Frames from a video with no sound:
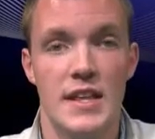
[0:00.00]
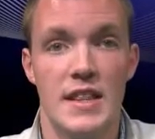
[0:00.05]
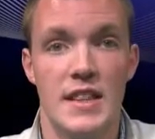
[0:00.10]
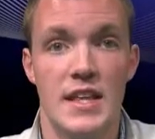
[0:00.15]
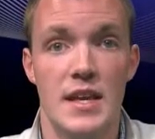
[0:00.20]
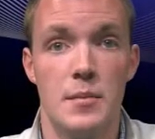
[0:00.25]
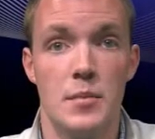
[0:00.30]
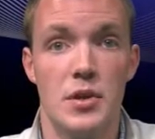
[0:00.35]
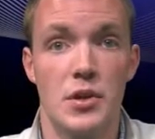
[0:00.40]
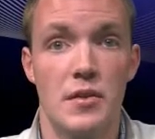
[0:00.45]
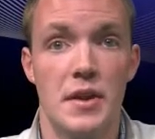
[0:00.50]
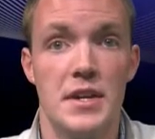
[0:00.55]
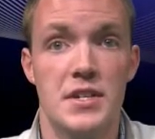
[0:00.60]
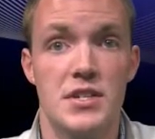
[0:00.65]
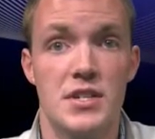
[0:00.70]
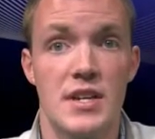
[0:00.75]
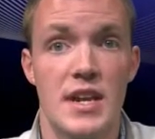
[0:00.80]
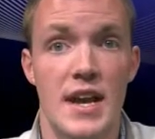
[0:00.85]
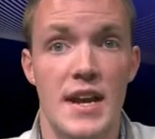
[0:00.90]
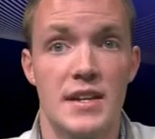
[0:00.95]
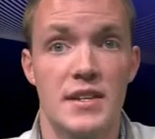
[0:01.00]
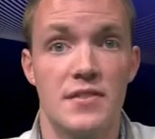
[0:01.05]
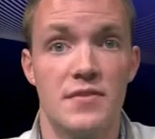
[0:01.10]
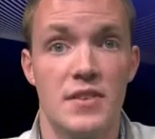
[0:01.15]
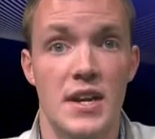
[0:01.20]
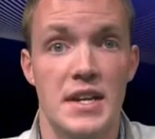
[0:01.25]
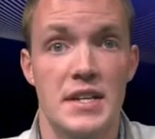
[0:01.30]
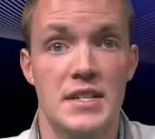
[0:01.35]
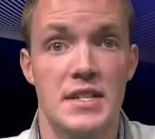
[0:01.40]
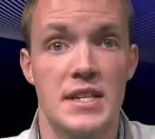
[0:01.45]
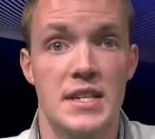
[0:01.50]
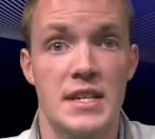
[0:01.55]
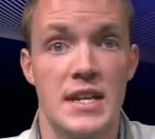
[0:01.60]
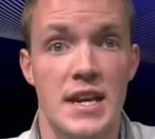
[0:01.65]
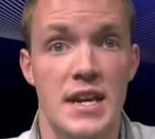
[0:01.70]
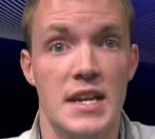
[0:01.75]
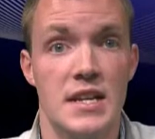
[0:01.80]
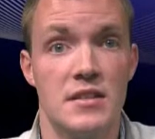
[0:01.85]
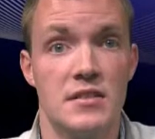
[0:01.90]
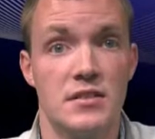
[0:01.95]
The Immigration Act of
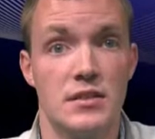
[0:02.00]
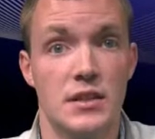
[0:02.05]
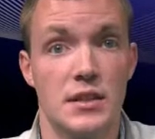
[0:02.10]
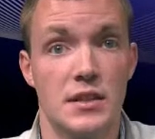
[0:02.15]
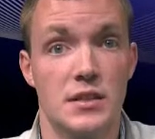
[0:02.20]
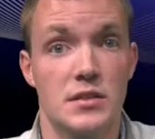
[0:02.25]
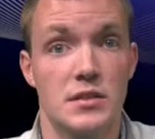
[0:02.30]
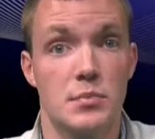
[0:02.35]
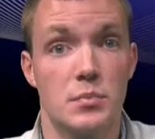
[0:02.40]
1986